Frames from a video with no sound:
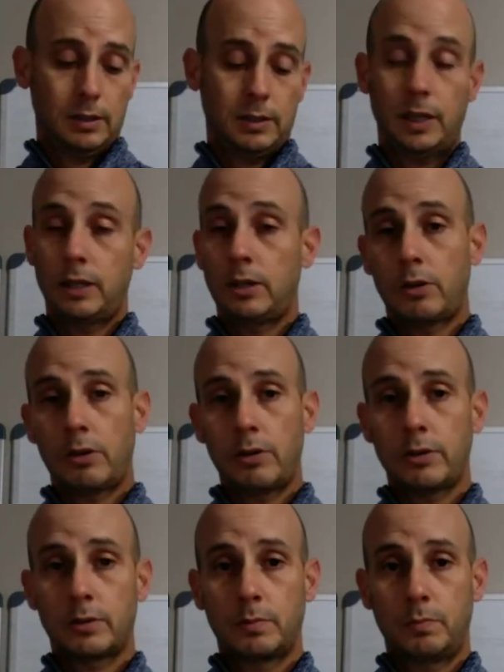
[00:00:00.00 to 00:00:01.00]
ten
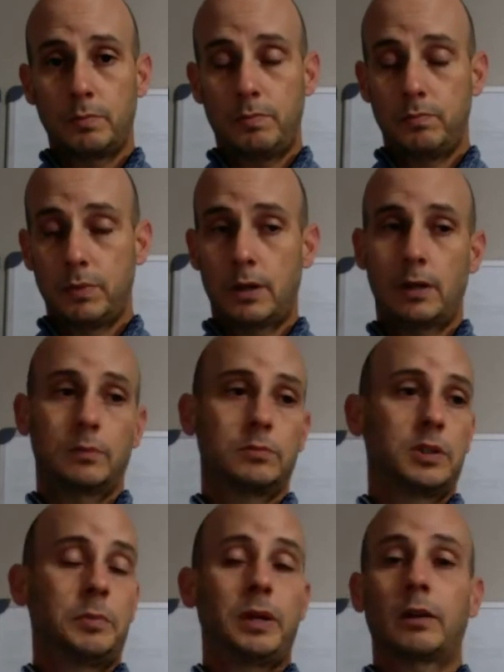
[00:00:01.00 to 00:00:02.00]
yards, um,
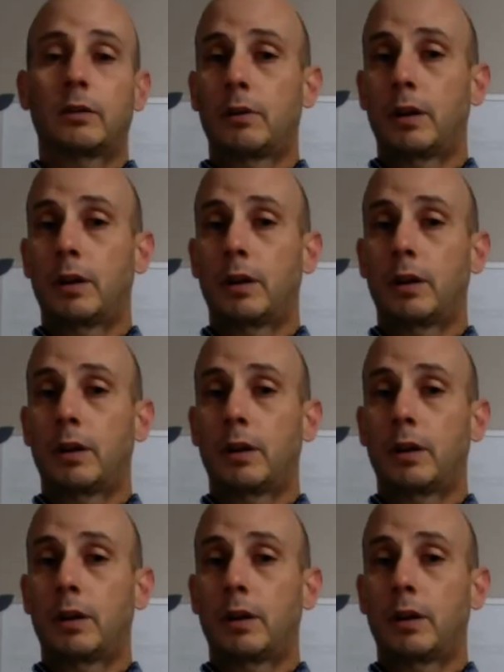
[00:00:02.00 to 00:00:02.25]
depending on